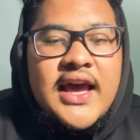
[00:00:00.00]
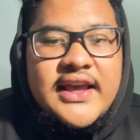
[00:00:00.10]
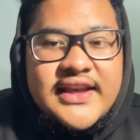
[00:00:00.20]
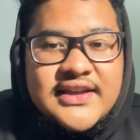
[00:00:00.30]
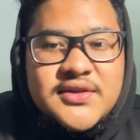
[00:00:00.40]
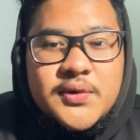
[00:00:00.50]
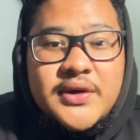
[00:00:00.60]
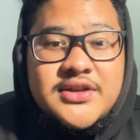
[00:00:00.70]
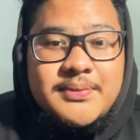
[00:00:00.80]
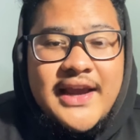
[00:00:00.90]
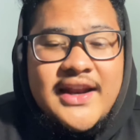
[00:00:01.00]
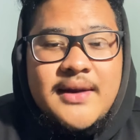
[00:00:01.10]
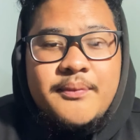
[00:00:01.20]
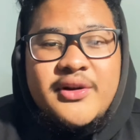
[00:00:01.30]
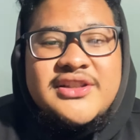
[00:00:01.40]
is to explain the
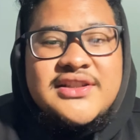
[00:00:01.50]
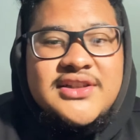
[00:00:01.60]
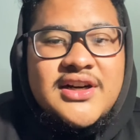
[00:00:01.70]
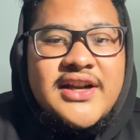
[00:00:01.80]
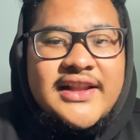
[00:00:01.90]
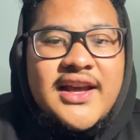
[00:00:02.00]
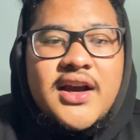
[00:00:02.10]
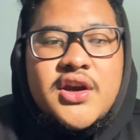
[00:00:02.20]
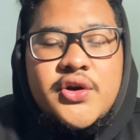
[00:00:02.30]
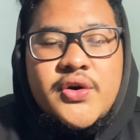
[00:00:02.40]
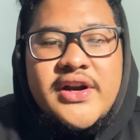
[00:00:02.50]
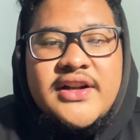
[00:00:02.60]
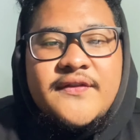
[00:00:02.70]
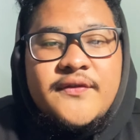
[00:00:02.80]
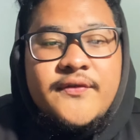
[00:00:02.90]
processes that occur
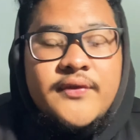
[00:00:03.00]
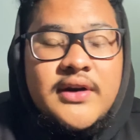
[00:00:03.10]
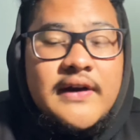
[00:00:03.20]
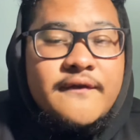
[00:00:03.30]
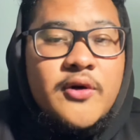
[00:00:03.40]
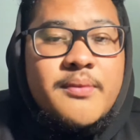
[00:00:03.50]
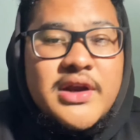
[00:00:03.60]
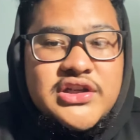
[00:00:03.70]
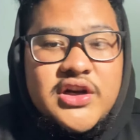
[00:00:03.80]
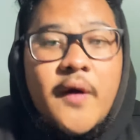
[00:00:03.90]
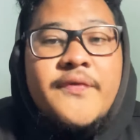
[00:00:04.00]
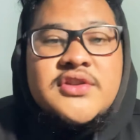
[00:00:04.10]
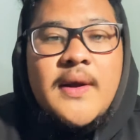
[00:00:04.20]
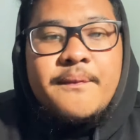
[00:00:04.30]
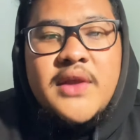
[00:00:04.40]
in the information of
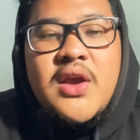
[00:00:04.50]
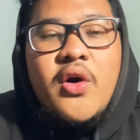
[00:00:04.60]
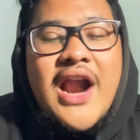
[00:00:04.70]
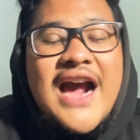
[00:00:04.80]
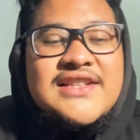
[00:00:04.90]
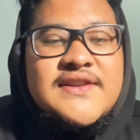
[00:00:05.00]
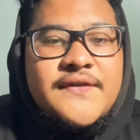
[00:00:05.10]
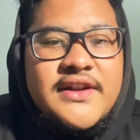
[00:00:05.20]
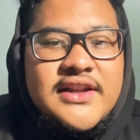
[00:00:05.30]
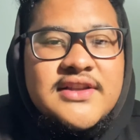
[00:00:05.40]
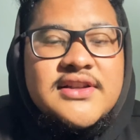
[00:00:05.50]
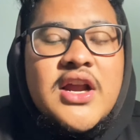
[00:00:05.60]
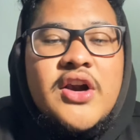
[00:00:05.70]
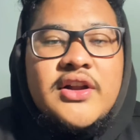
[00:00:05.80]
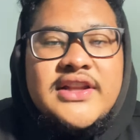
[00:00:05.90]
something or activities
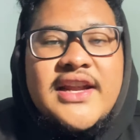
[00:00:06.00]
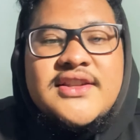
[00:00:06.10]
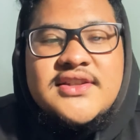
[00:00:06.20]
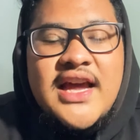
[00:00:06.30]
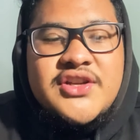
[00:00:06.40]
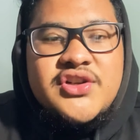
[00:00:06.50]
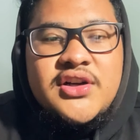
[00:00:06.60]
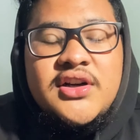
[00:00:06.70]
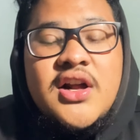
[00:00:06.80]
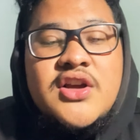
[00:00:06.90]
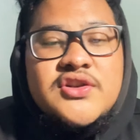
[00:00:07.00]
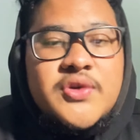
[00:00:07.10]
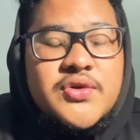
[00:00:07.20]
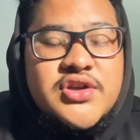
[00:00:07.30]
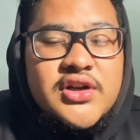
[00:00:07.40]
related to natural,
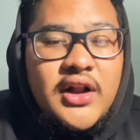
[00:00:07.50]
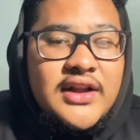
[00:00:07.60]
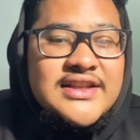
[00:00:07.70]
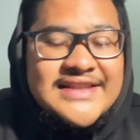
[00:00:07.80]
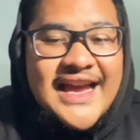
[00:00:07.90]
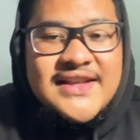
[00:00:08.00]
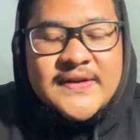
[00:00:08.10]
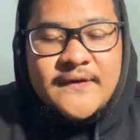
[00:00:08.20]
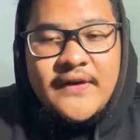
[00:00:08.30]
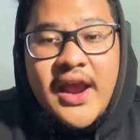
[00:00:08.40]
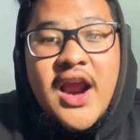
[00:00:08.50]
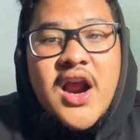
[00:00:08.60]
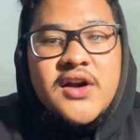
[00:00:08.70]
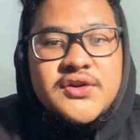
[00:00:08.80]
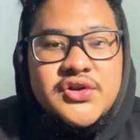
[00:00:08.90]
social, scientific,
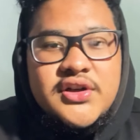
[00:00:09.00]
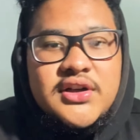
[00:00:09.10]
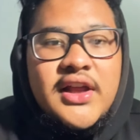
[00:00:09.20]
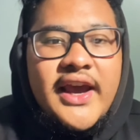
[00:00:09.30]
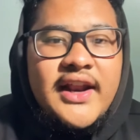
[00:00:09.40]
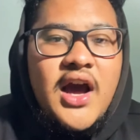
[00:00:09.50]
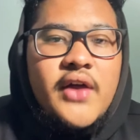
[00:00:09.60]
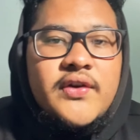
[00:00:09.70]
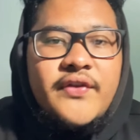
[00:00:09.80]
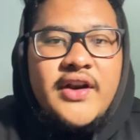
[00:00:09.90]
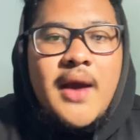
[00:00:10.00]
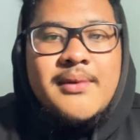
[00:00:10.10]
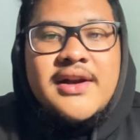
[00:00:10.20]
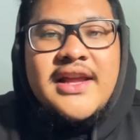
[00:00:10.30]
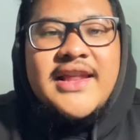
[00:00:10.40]
cultural, and other
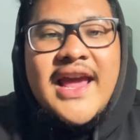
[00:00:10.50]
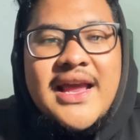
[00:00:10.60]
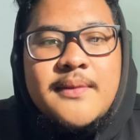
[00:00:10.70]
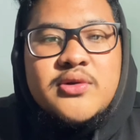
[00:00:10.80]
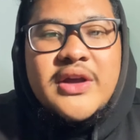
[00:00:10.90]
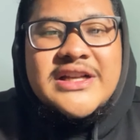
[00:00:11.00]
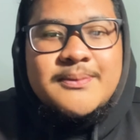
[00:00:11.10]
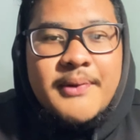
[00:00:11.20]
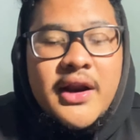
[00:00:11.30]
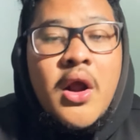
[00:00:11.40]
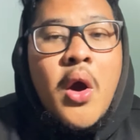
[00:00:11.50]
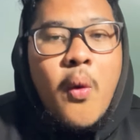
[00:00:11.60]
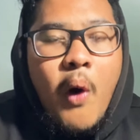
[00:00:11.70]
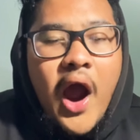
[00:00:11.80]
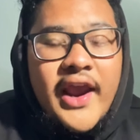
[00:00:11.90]
phenomena that aim to explain
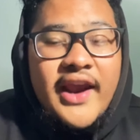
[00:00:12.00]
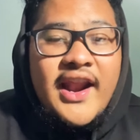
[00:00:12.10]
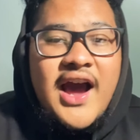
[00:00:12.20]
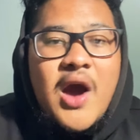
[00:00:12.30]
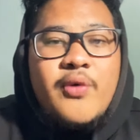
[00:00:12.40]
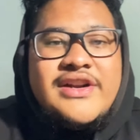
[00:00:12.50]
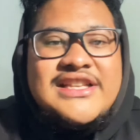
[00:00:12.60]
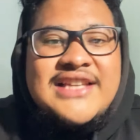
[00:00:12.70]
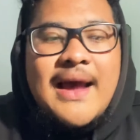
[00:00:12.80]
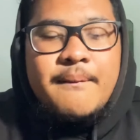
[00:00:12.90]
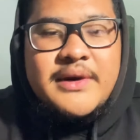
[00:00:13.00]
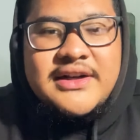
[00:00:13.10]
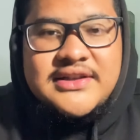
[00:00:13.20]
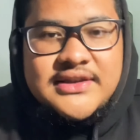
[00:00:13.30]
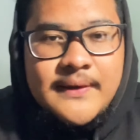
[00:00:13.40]
why and how this happens.